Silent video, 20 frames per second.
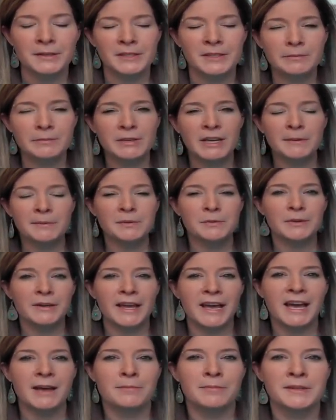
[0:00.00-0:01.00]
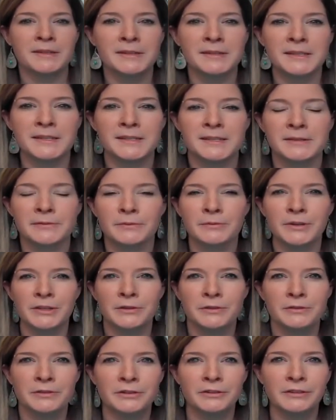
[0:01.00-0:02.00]
sometimes what happens is
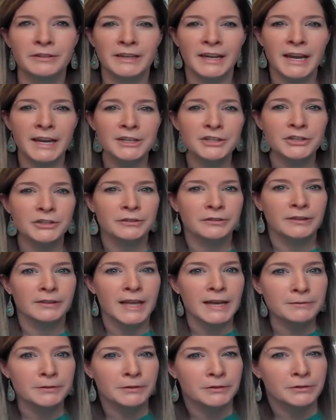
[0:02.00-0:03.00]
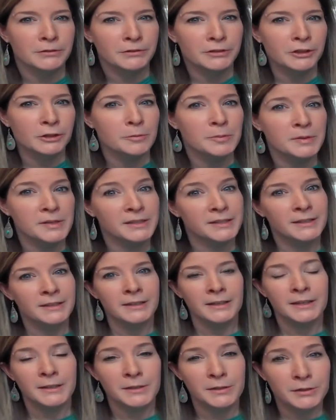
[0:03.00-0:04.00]
when you create your leveled groups,
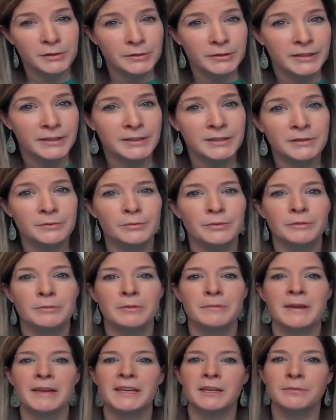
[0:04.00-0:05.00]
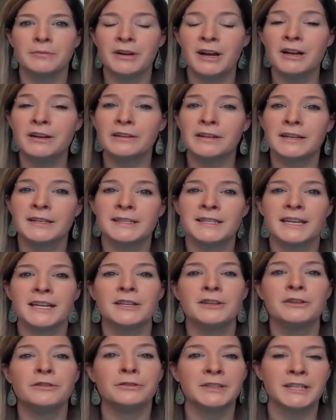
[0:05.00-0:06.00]
a student will be making progress
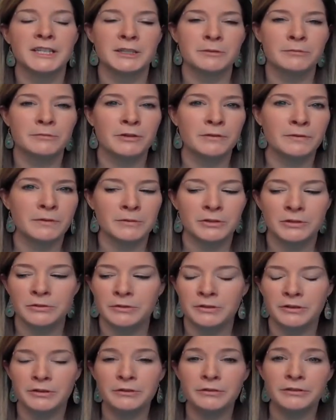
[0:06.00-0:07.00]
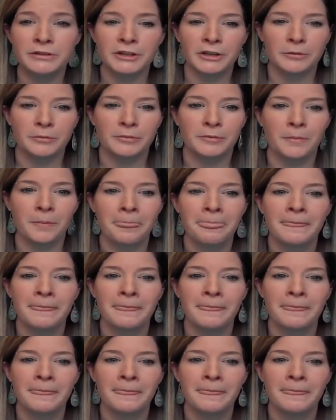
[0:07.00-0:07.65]
and you'll need to move them to a new group.